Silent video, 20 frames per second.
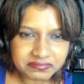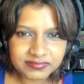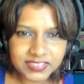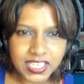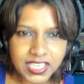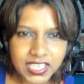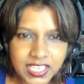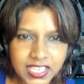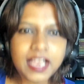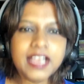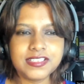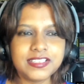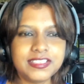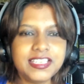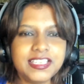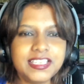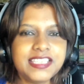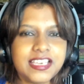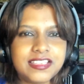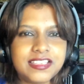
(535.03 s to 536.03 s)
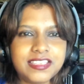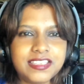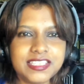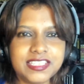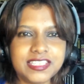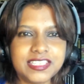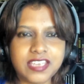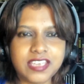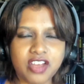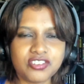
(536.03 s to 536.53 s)
say. These are the
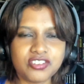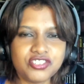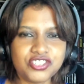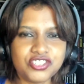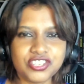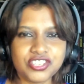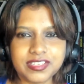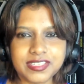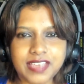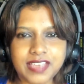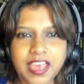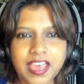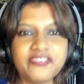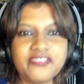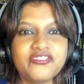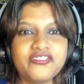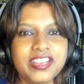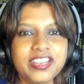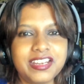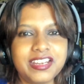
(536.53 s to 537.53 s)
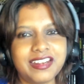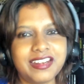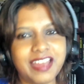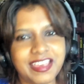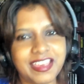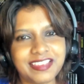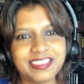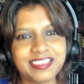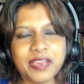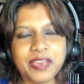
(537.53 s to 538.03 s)
Seanchans. I really
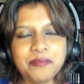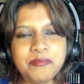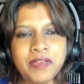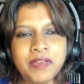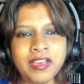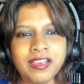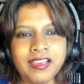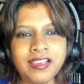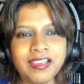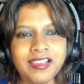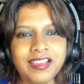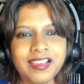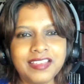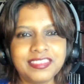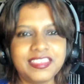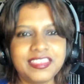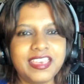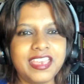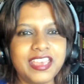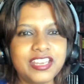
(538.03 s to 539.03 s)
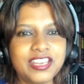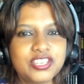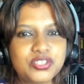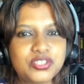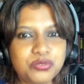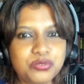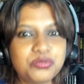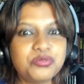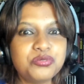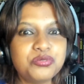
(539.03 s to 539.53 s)
like them. They
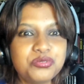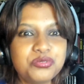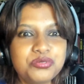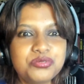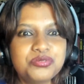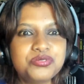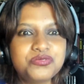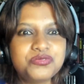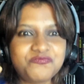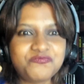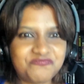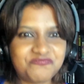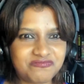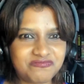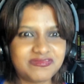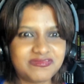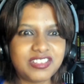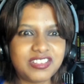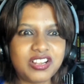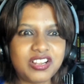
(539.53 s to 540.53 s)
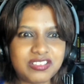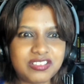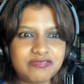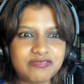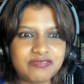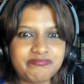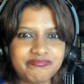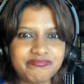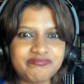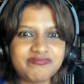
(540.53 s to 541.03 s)
do
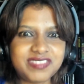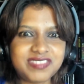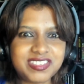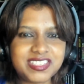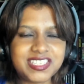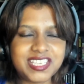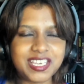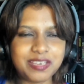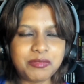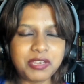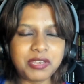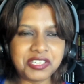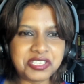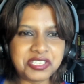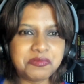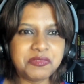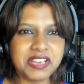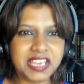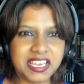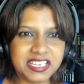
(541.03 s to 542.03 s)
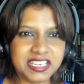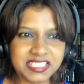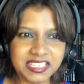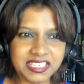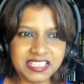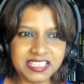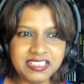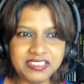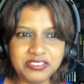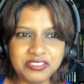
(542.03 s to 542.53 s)
seem
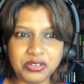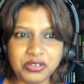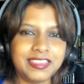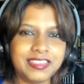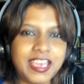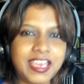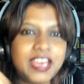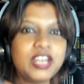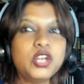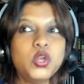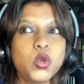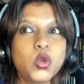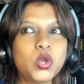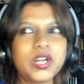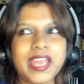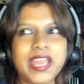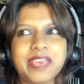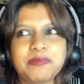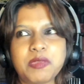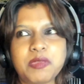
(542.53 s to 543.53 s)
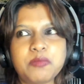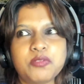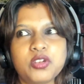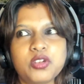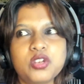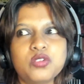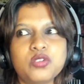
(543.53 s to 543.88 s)
intimidating. They look like people